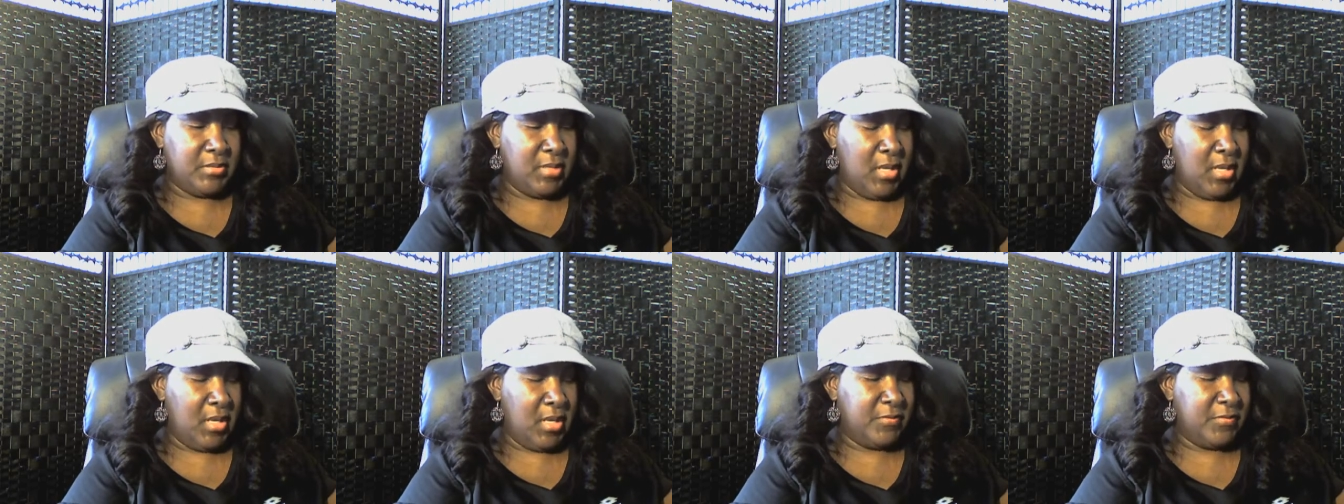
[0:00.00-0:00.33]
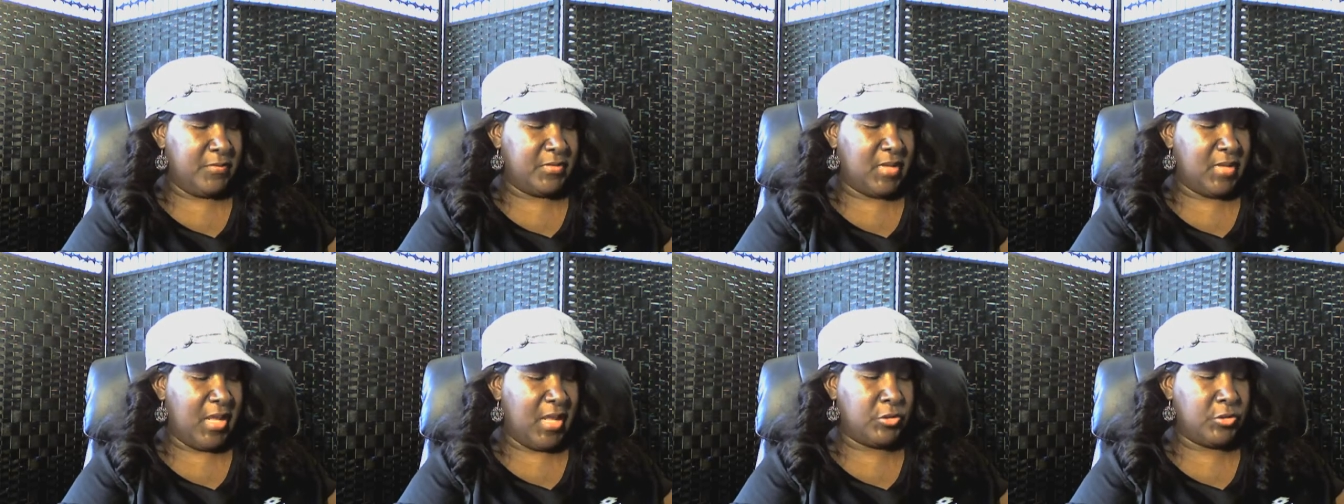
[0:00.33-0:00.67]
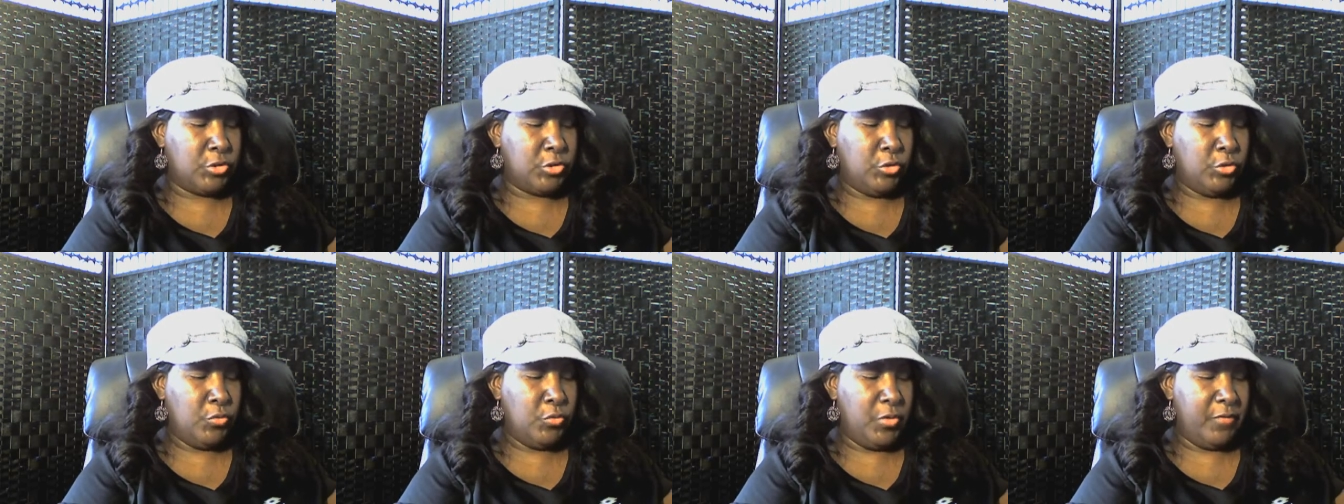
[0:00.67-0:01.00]
it has like
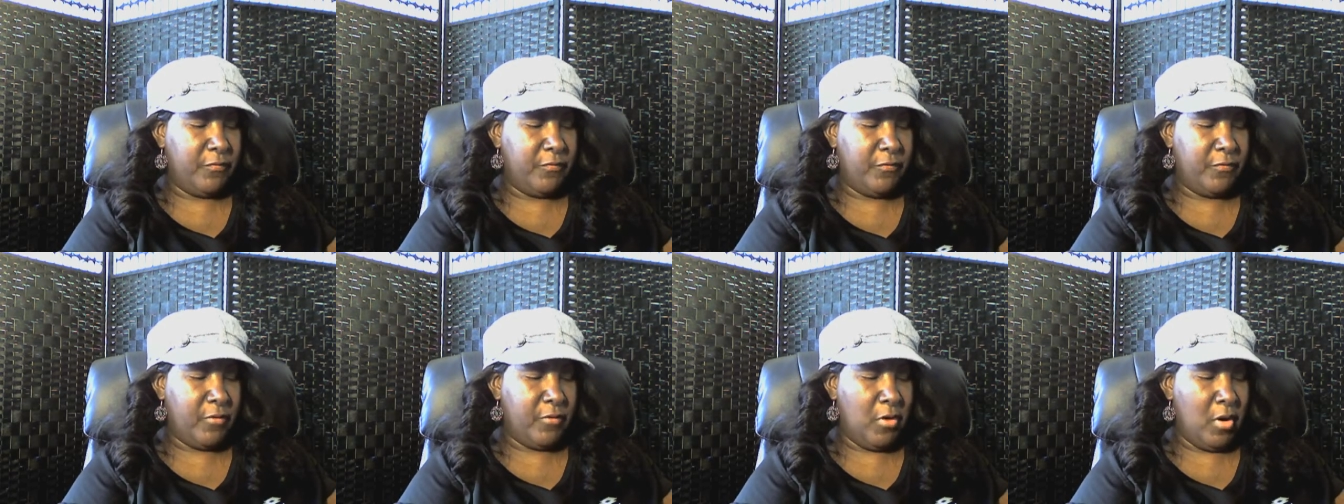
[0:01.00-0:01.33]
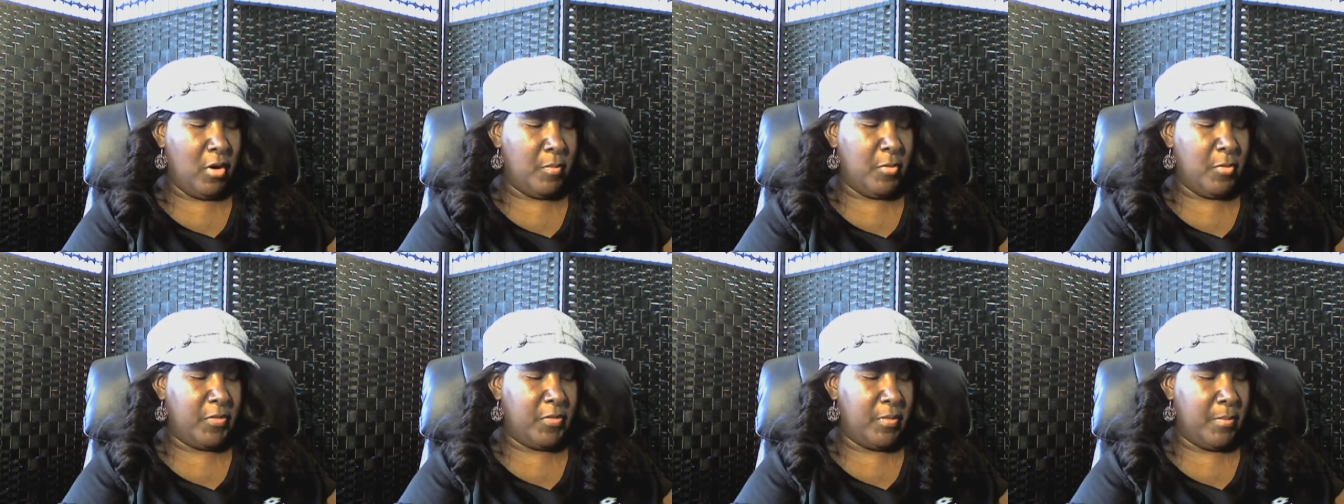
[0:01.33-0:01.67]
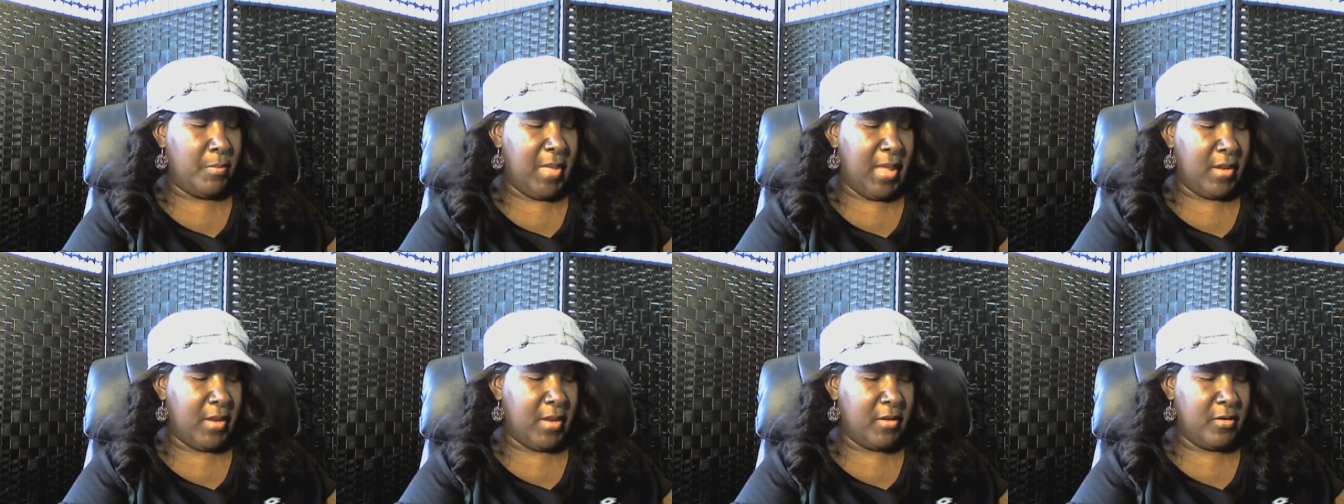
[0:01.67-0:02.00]
to and from on the
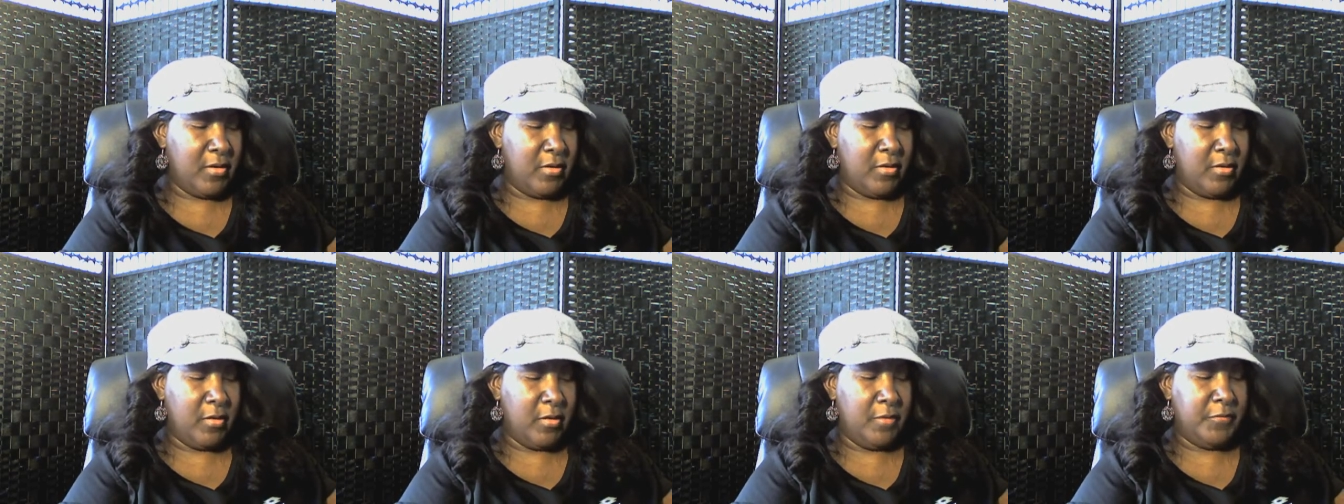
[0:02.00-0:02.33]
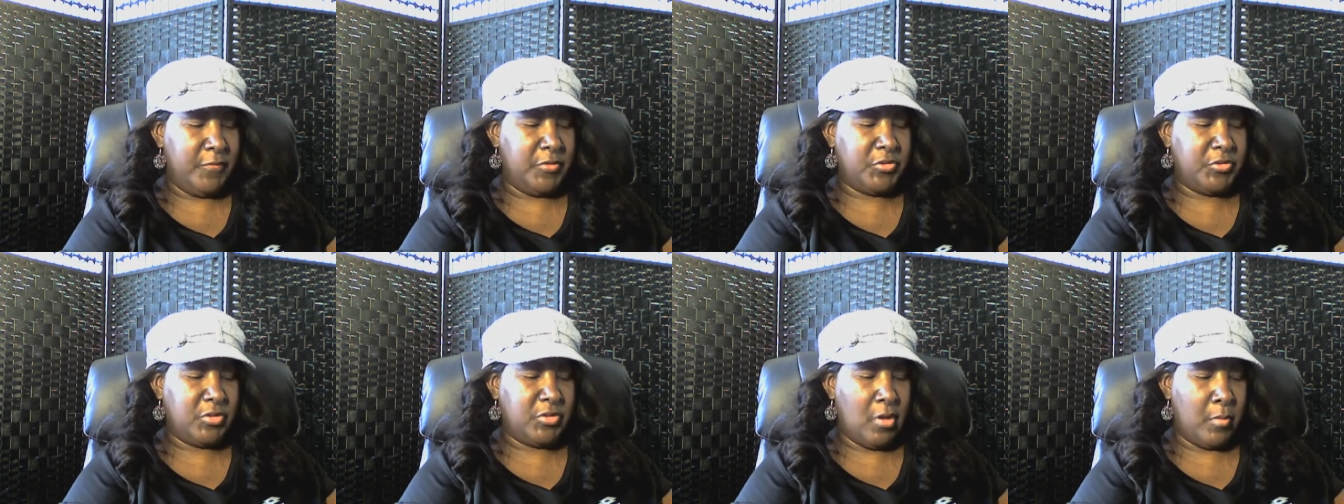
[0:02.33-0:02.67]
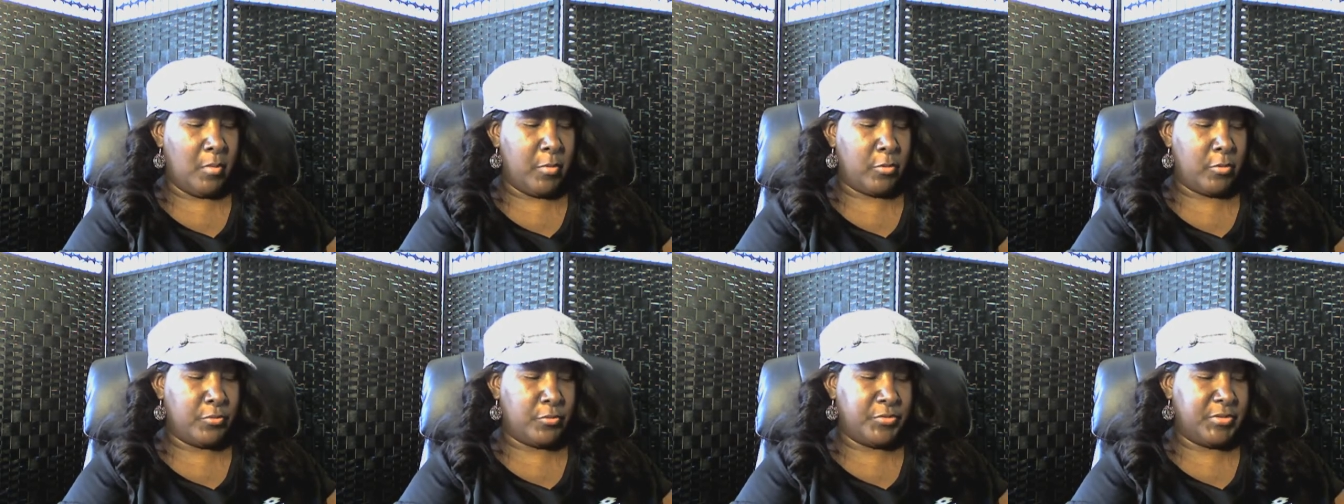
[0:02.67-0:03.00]
back of the
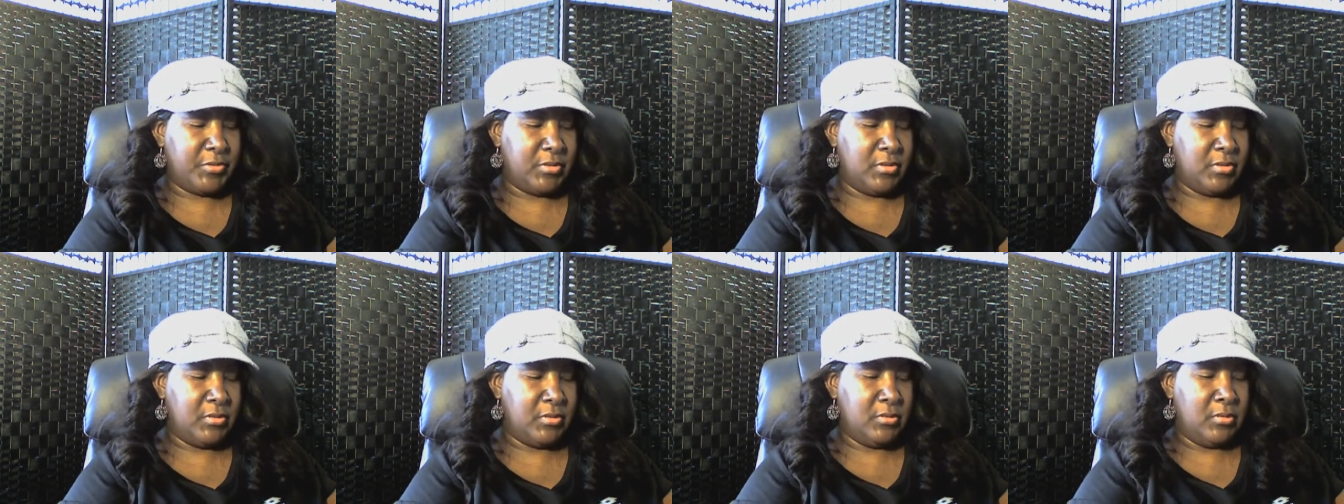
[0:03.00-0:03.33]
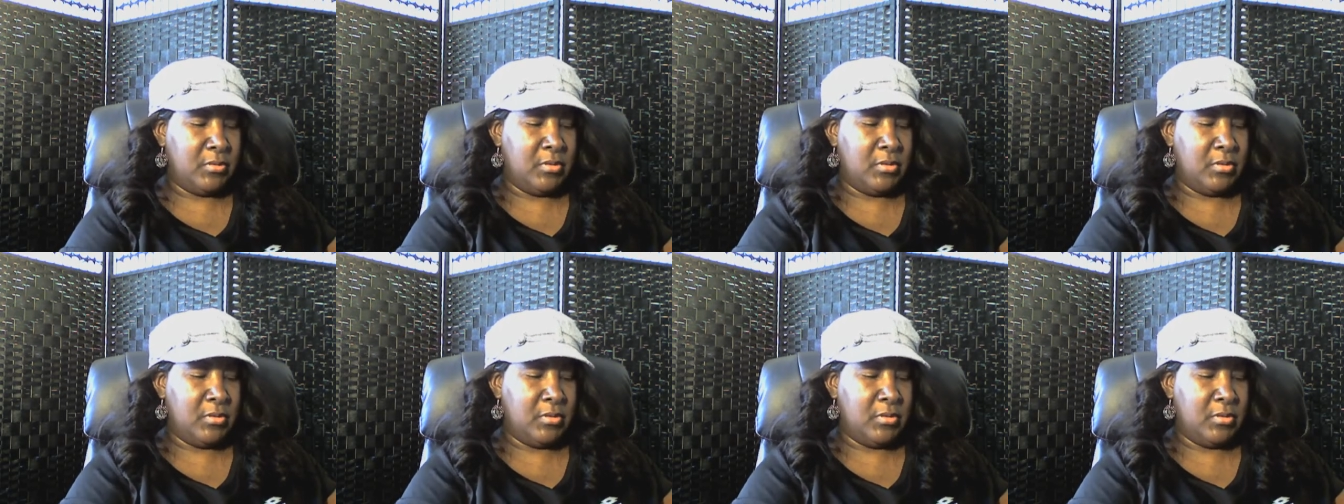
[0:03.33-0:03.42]
stoppers.